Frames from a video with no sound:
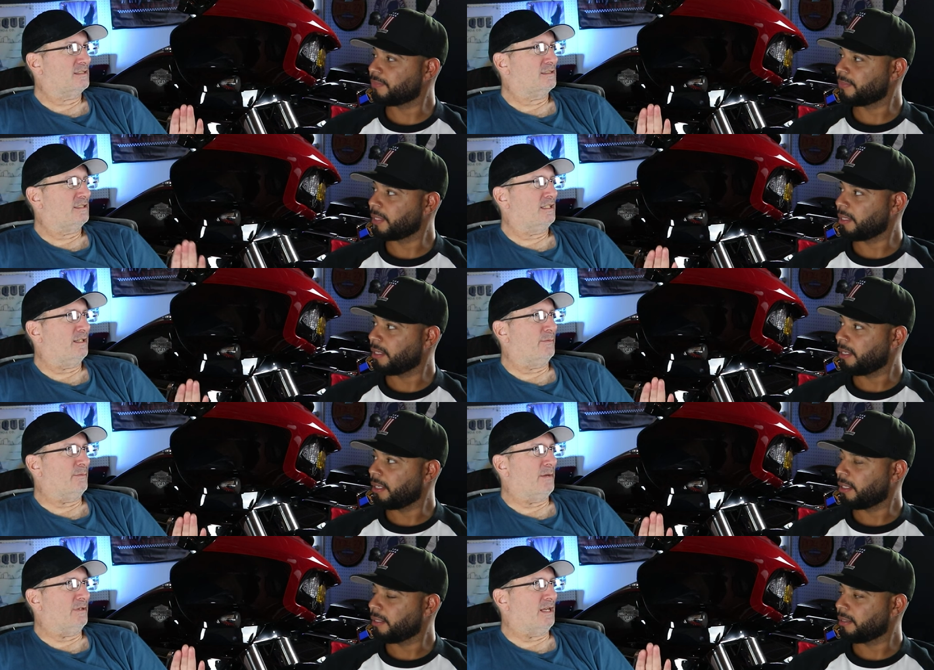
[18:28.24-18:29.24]
Speaker 1: ST, but
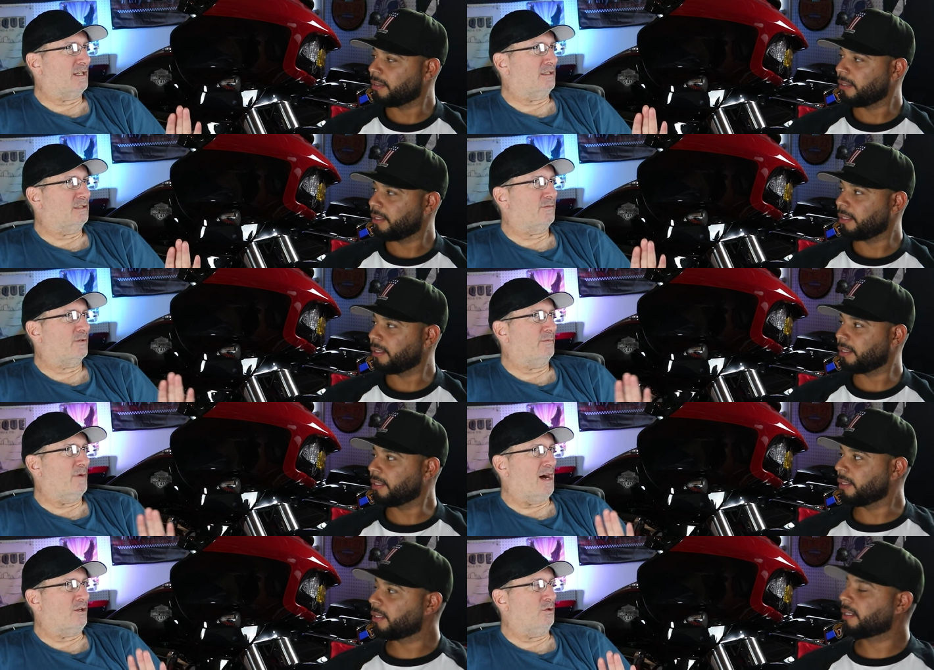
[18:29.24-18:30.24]
maybe like a different
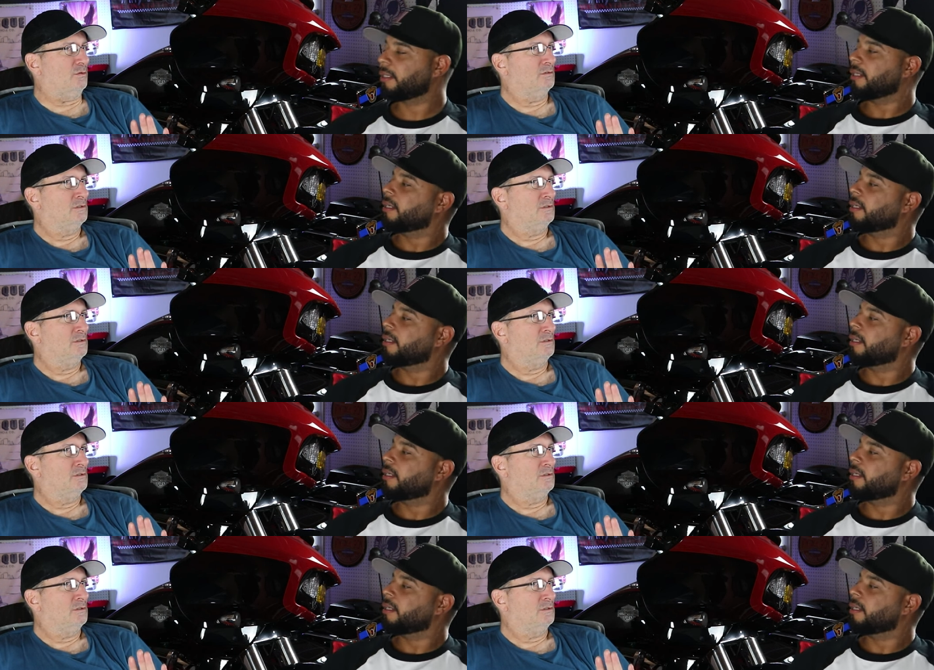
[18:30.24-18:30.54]
model.